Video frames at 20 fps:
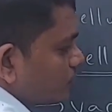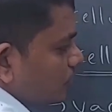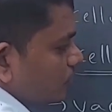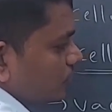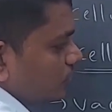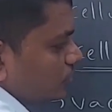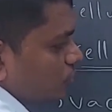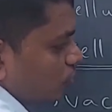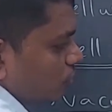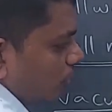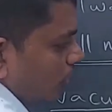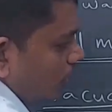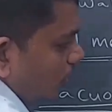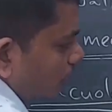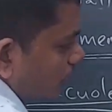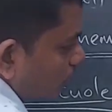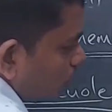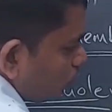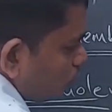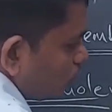structures
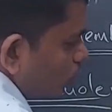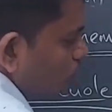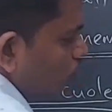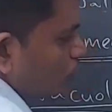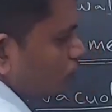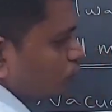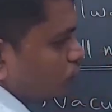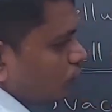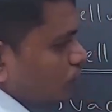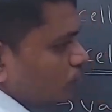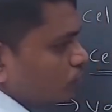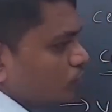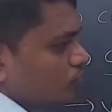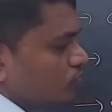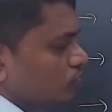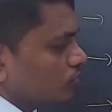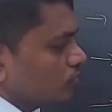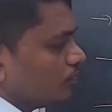called chromosomes,